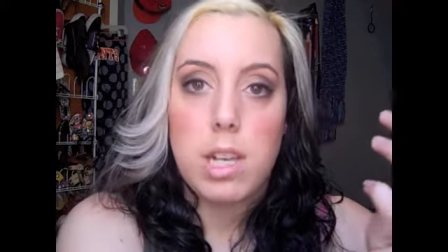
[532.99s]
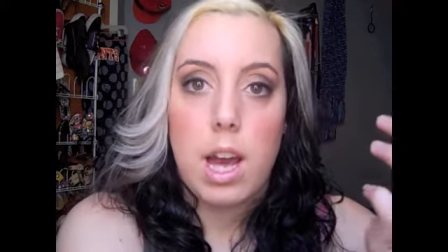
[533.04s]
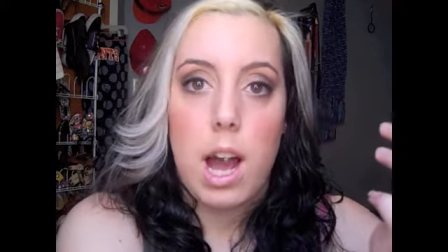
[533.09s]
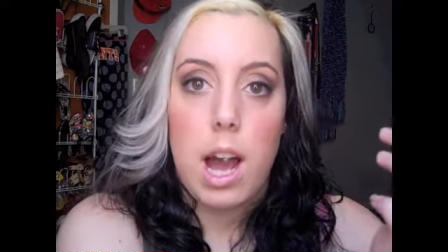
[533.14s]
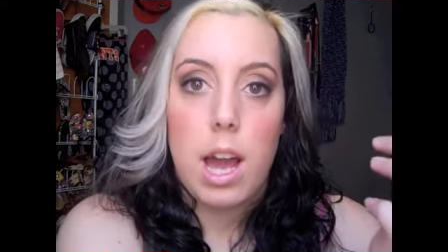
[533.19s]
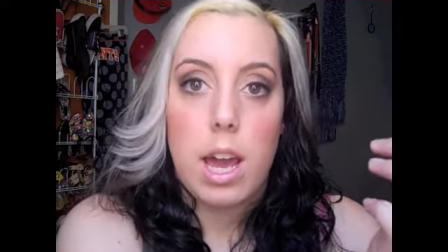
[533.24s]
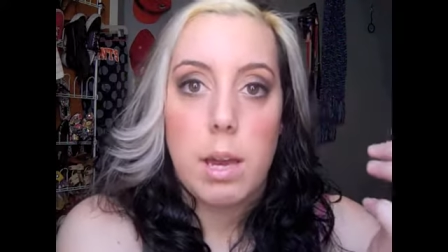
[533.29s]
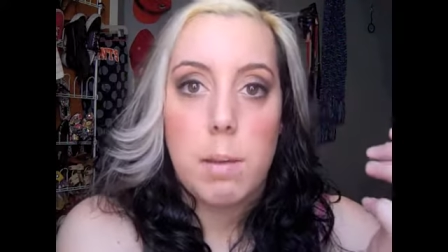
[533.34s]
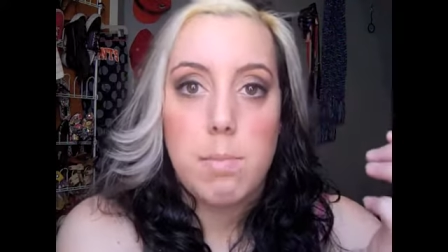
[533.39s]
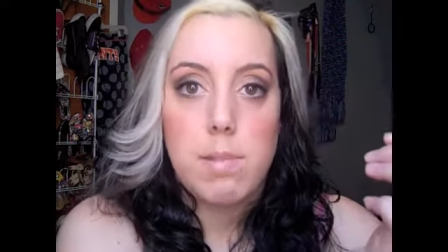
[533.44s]

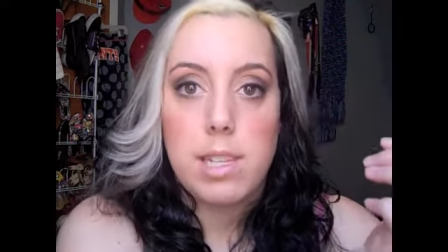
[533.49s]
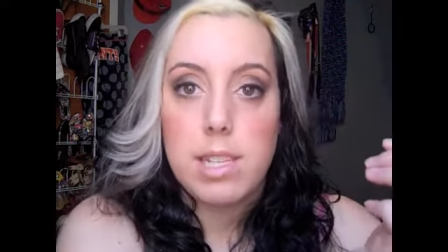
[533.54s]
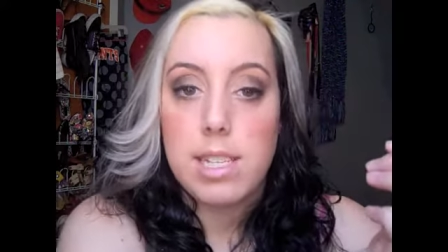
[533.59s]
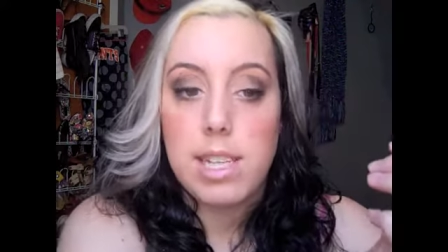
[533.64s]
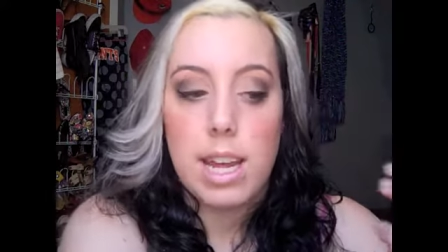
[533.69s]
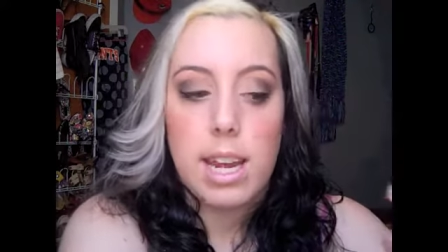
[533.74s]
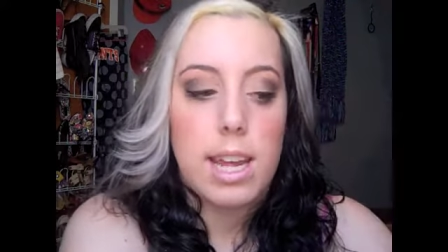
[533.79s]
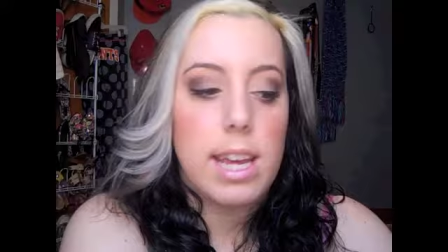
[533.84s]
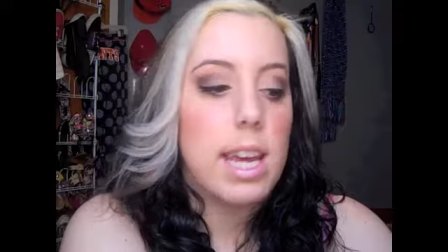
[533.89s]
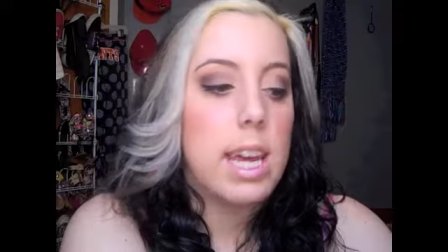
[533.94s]
time to
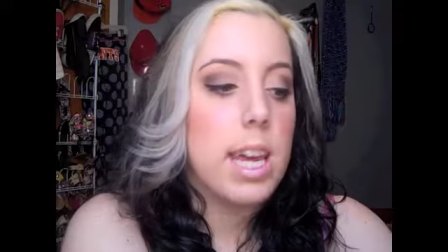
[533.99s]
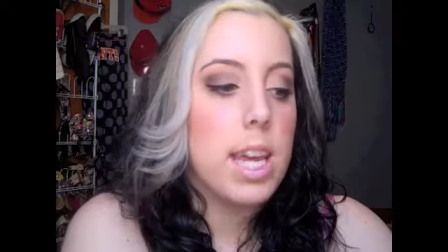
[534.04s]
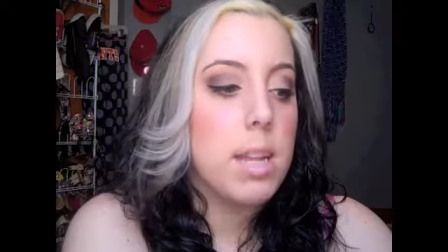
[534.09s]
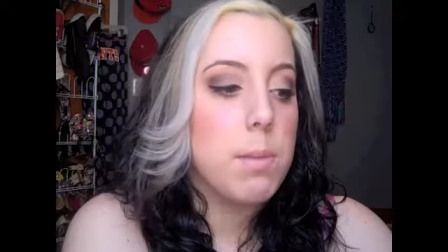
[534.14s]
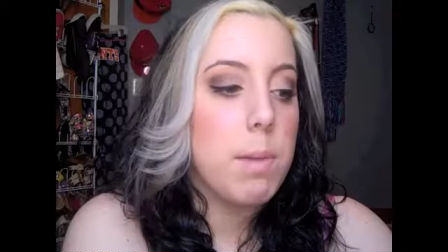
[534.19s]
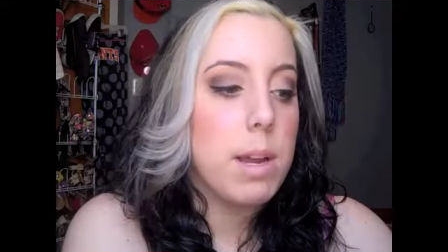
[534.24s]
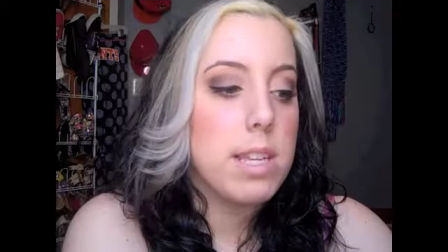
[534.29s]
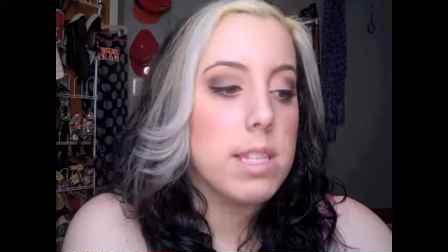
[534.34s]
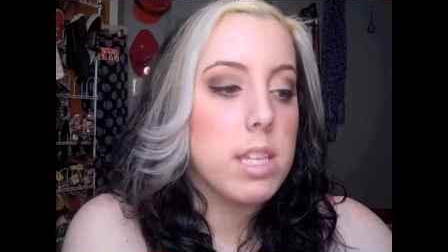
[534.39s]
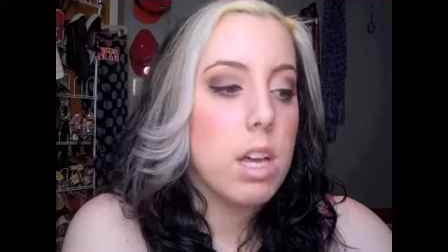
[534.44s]

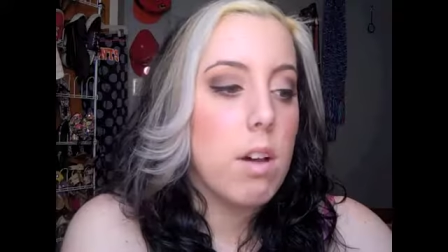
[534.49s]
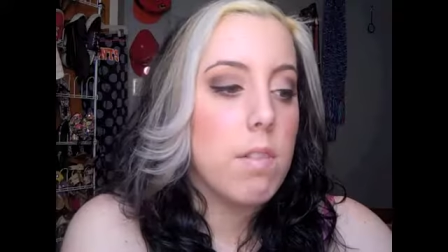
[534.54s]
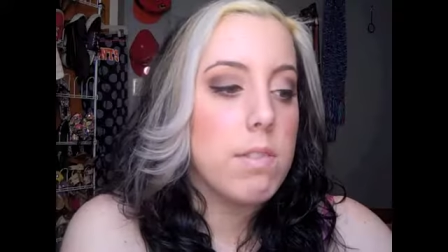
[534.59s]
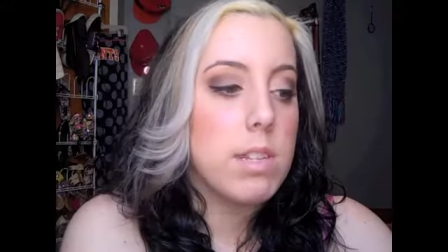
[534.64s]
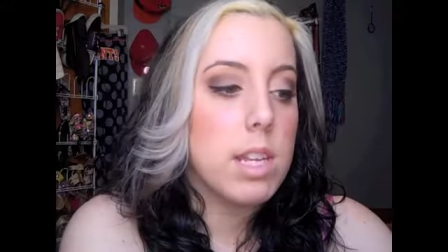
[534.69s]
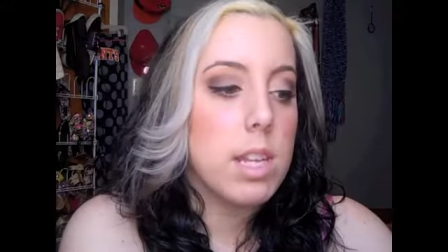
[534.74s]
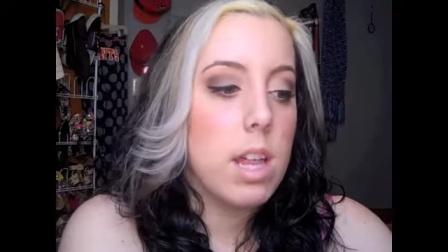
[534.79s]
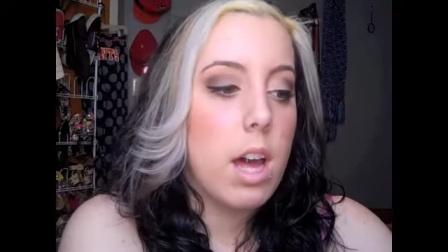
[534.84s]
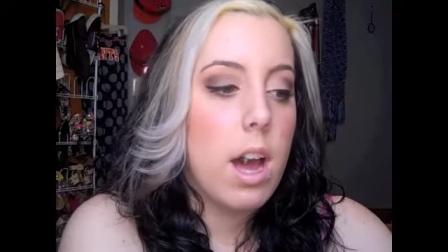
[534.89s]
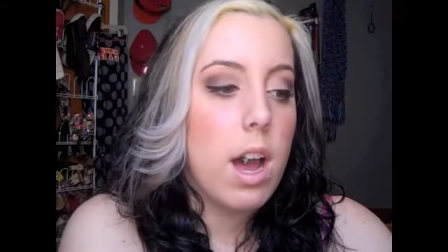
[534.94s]
dedicate myself
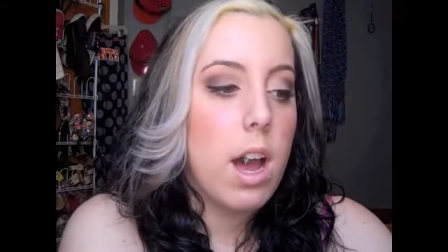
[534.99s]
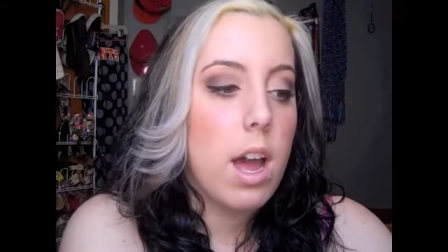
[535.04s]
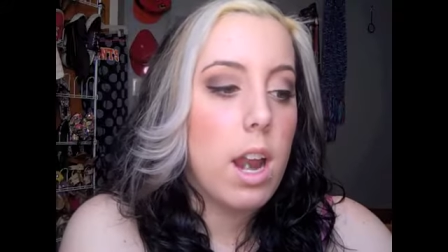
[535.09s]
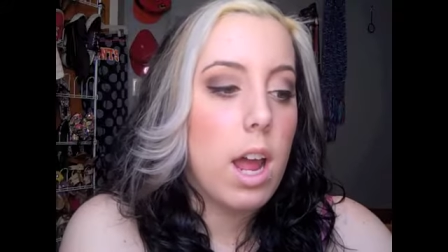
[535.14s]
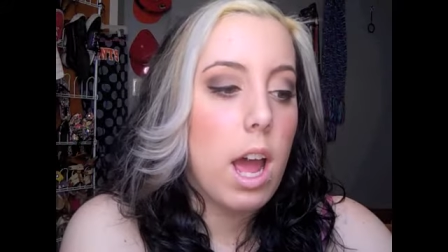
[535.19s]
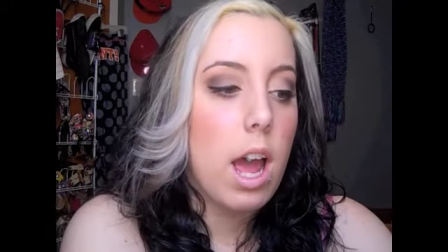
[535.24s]
to that.